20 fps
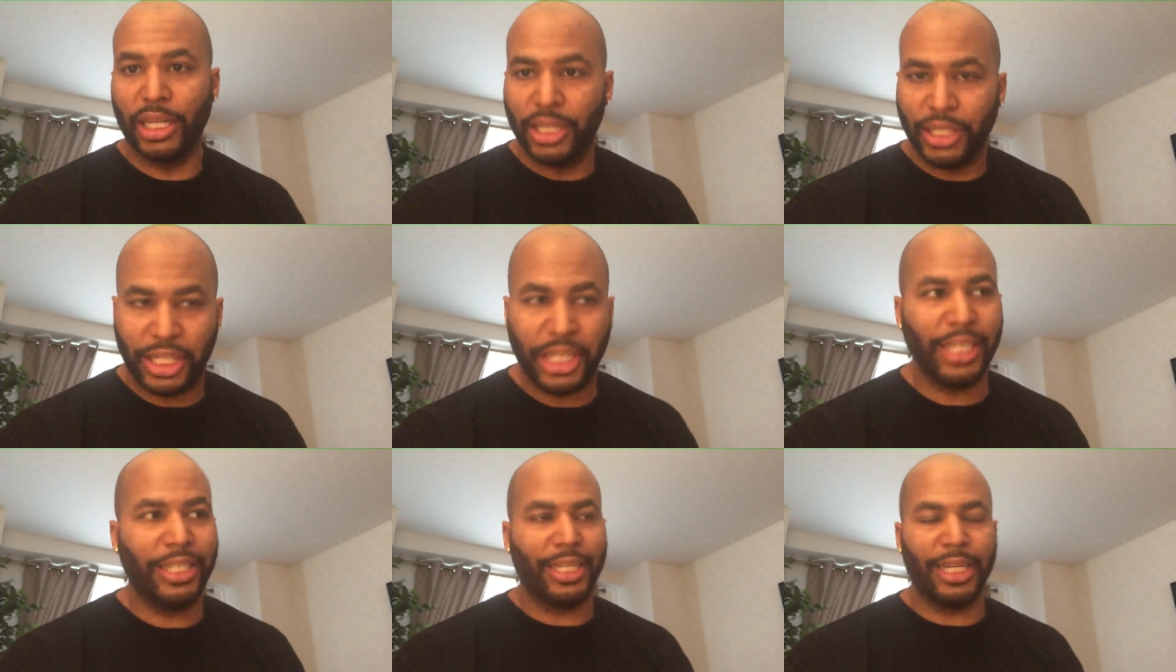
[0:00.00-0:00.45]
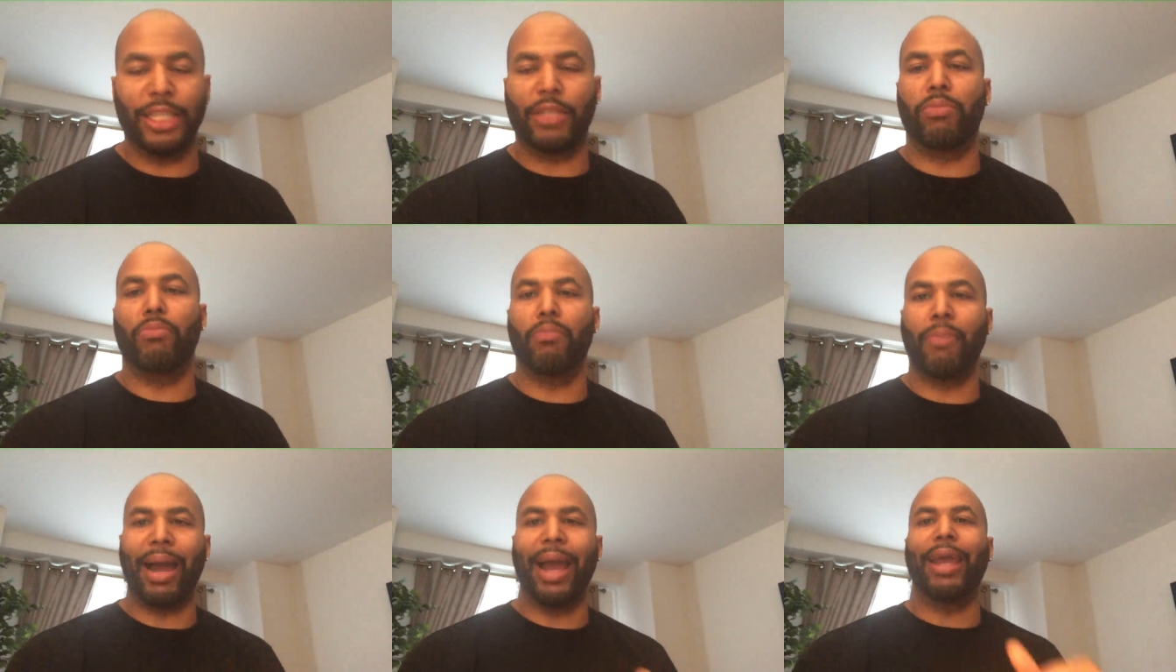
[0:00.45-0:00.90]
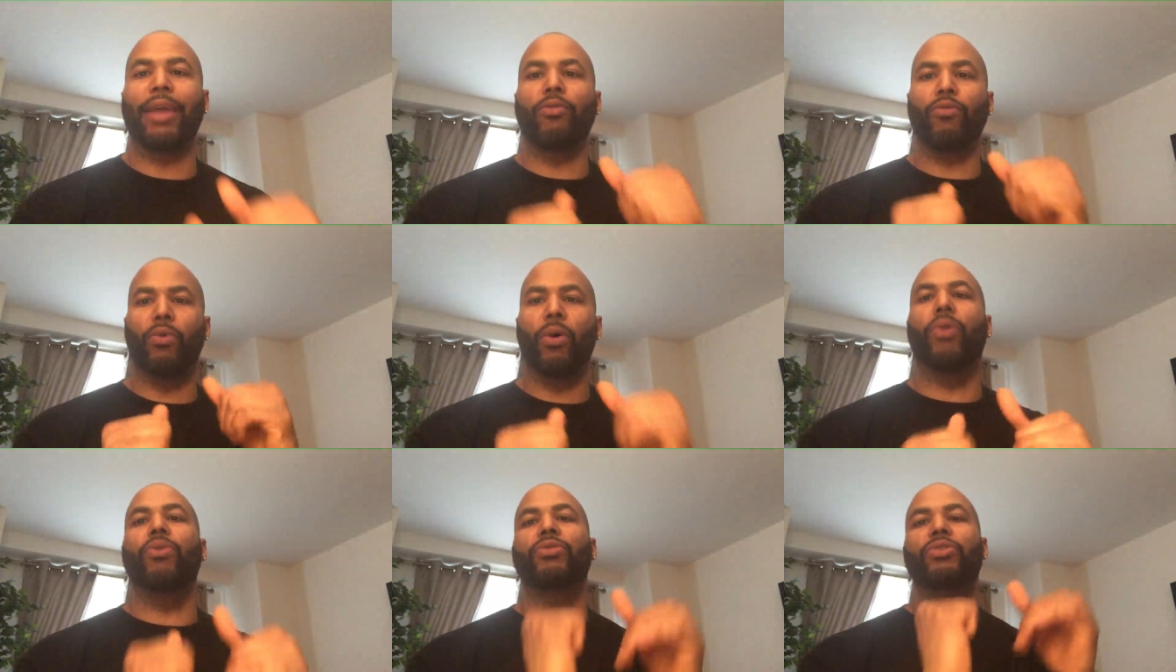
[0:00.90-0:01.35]
She just might
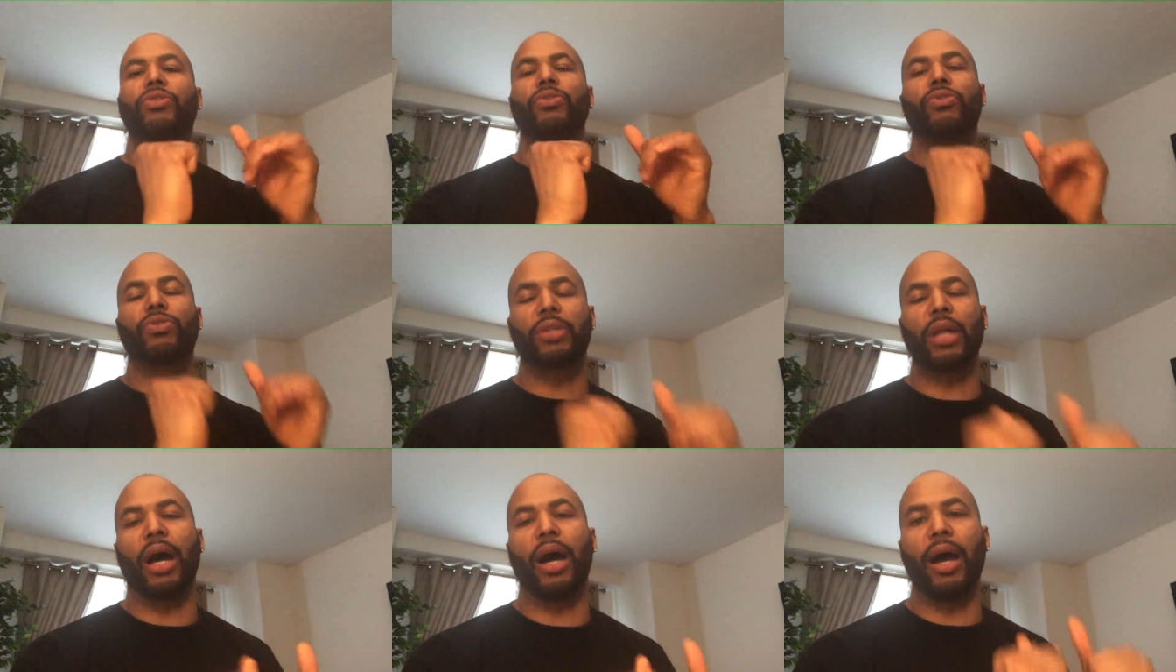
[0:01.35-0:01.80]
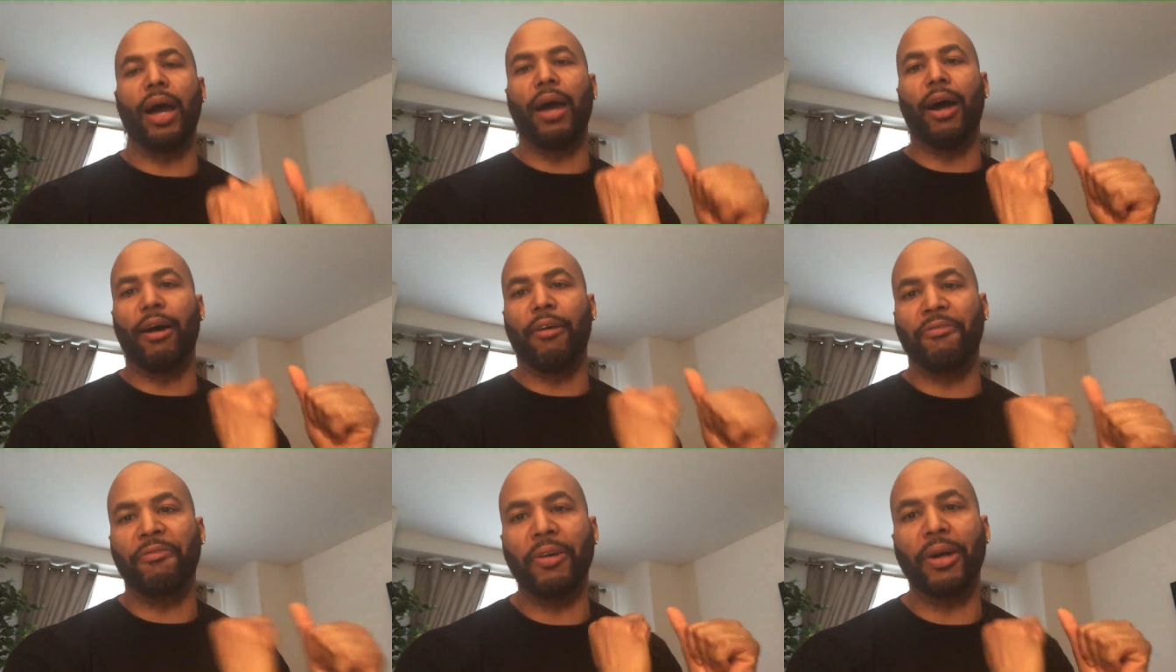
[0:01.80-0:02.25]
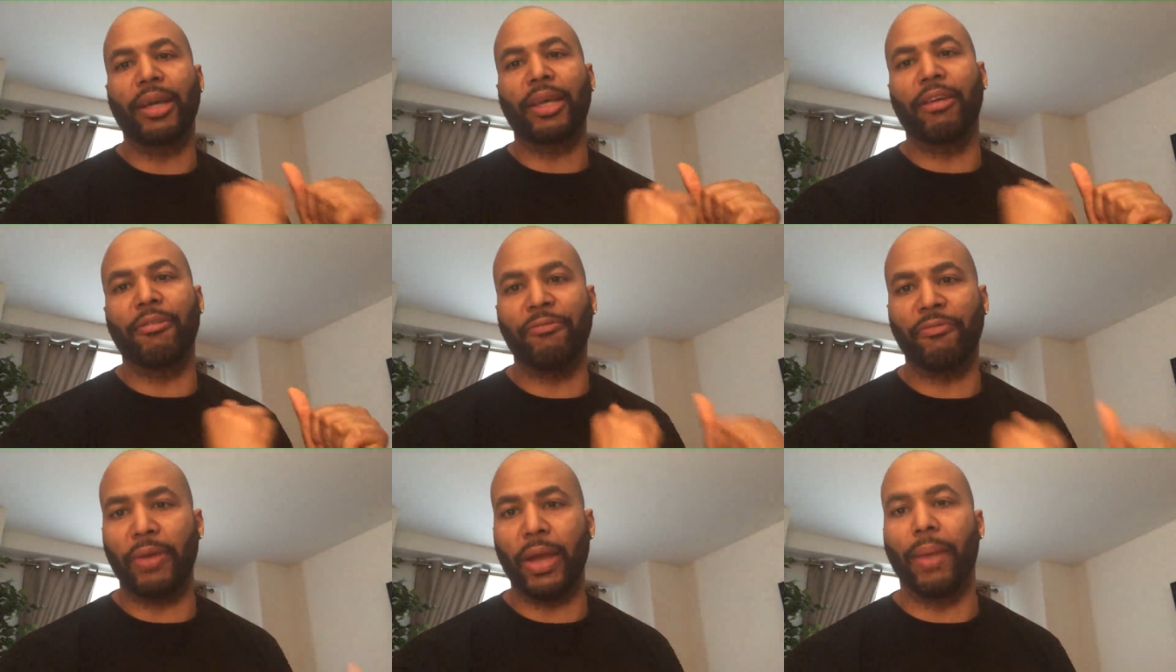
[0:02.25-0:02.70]
want to start a
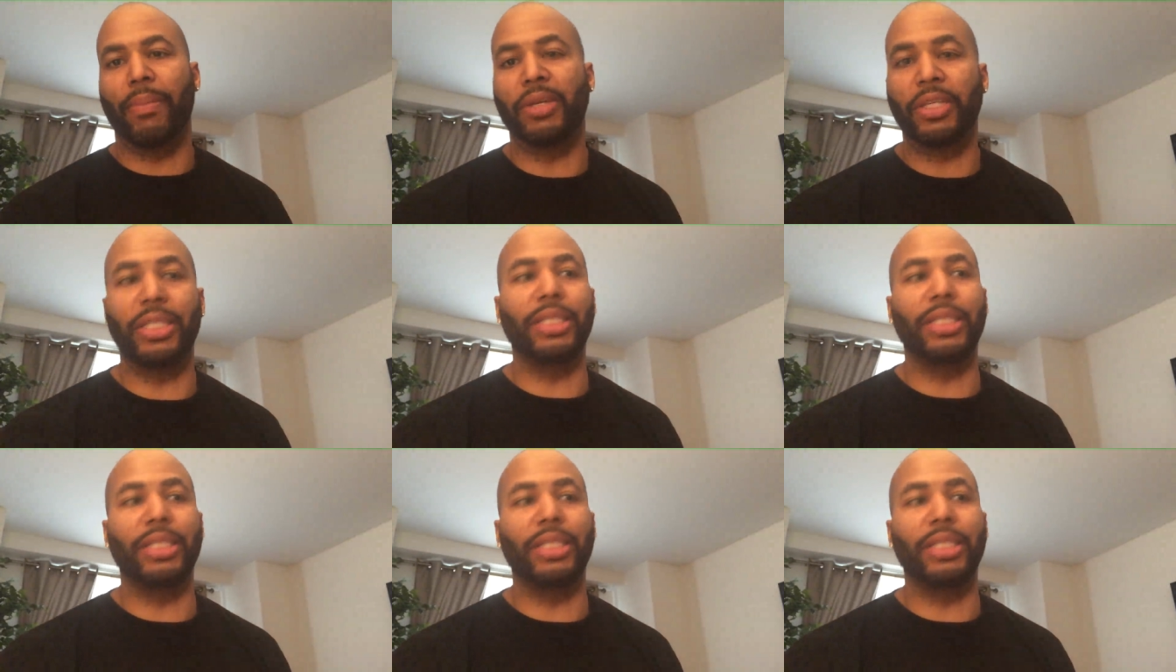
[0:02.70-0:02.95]
fucking family.